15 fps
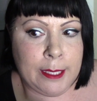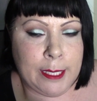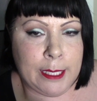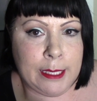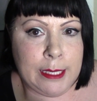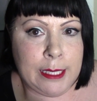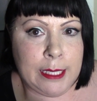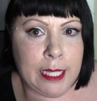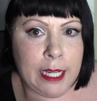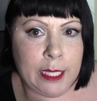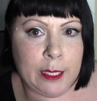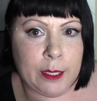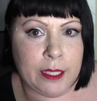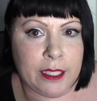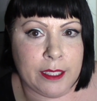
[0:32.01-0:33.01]
a
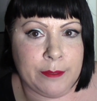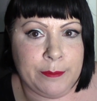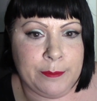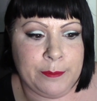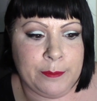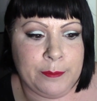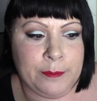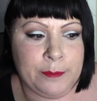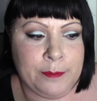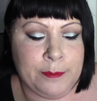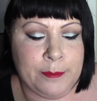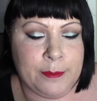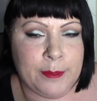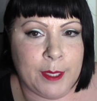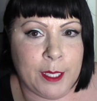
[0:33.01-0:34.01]
snack or
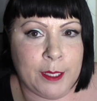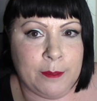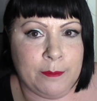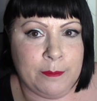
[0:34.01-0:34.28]
a